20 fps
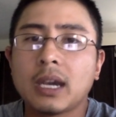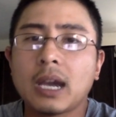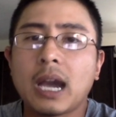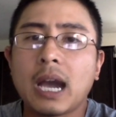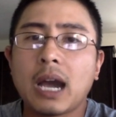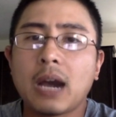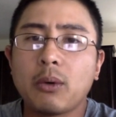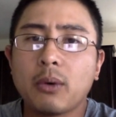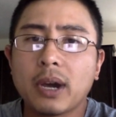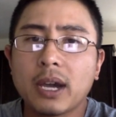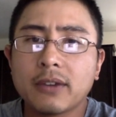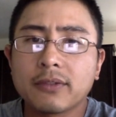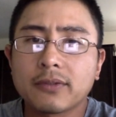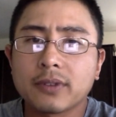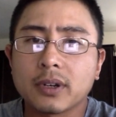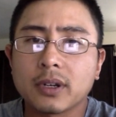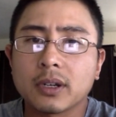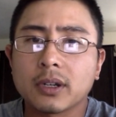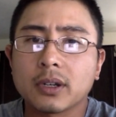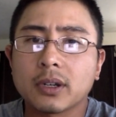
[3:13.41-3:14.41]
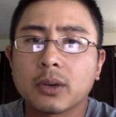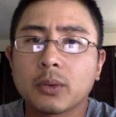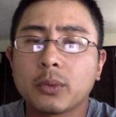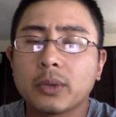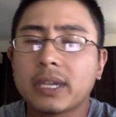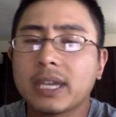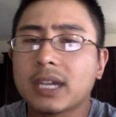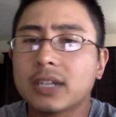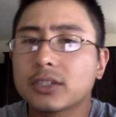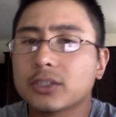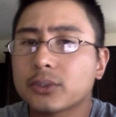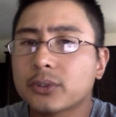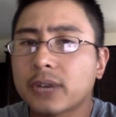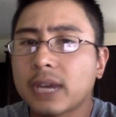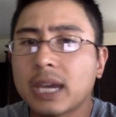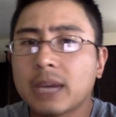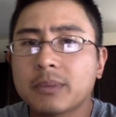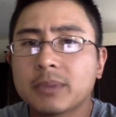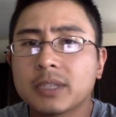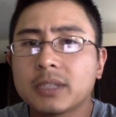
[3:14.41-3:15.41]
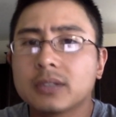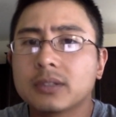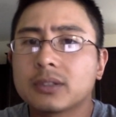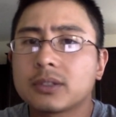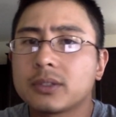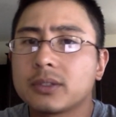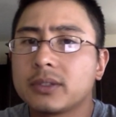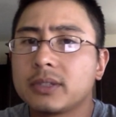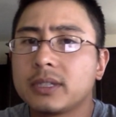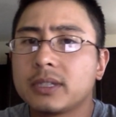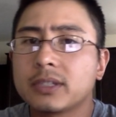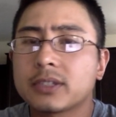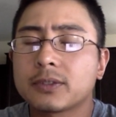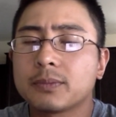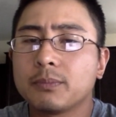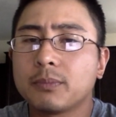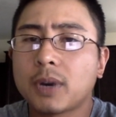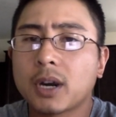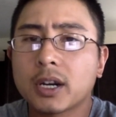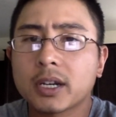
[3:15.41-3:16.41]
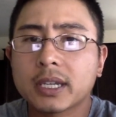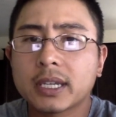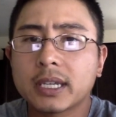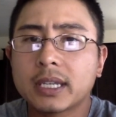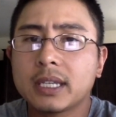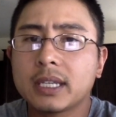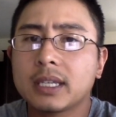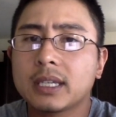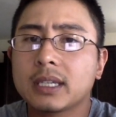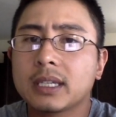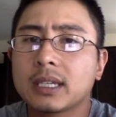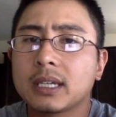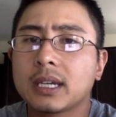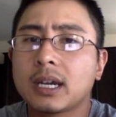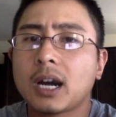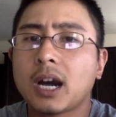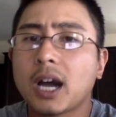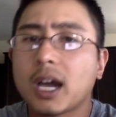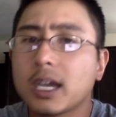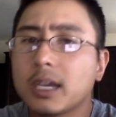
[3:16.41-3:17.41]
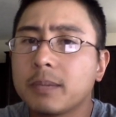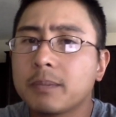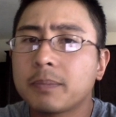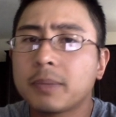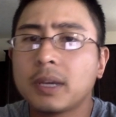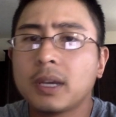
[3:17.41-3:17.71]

However, we get trapped into this marketing hype